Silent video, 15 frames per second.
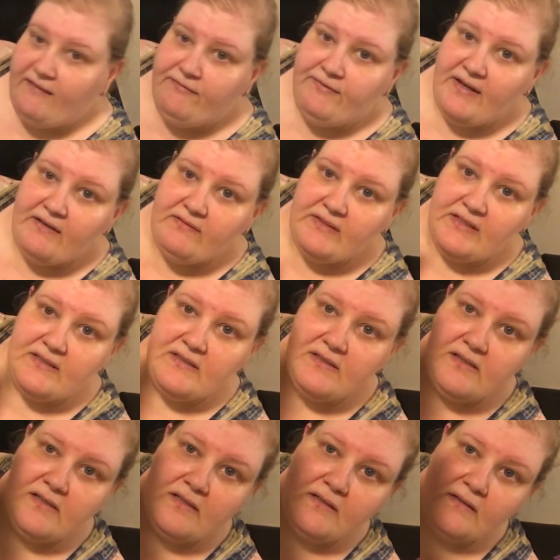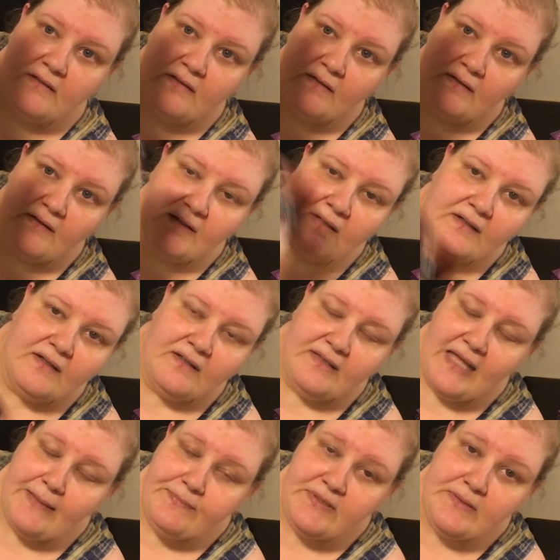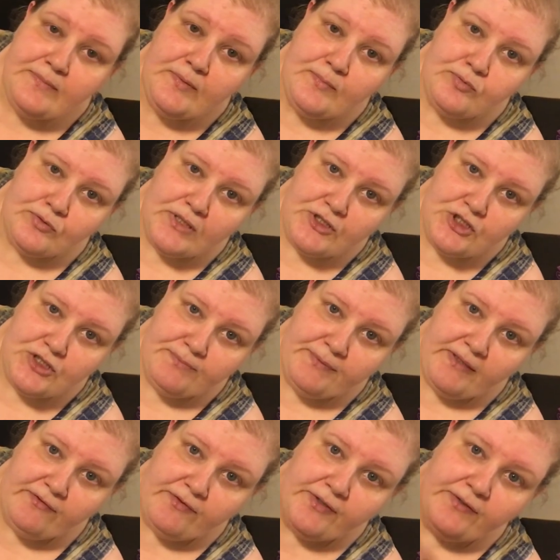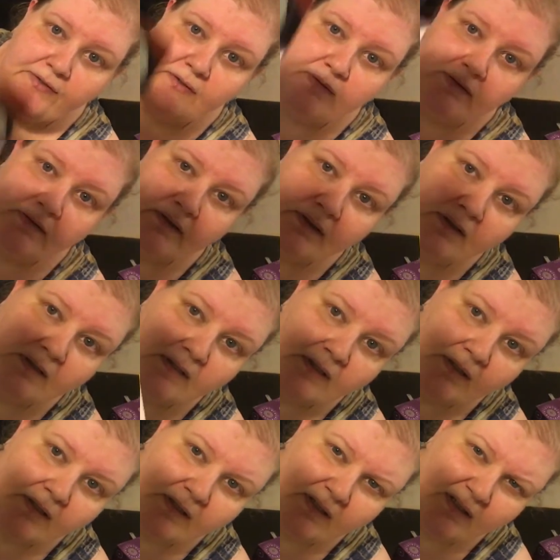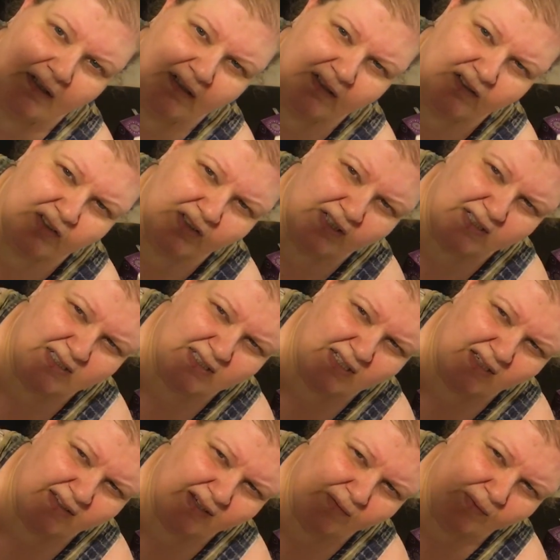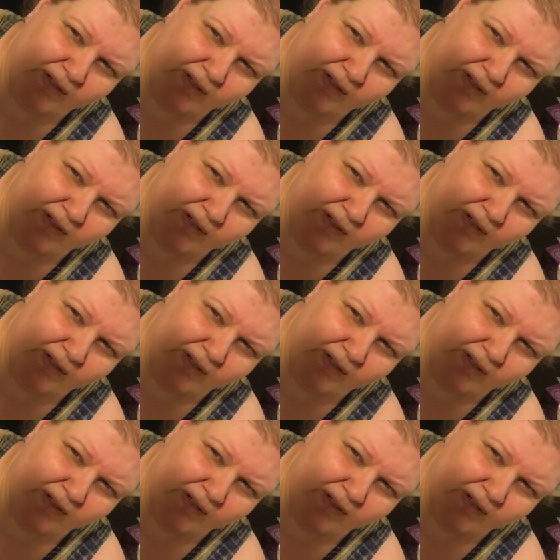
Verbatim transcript: found this collapsible brush mirror. Do you guys see how that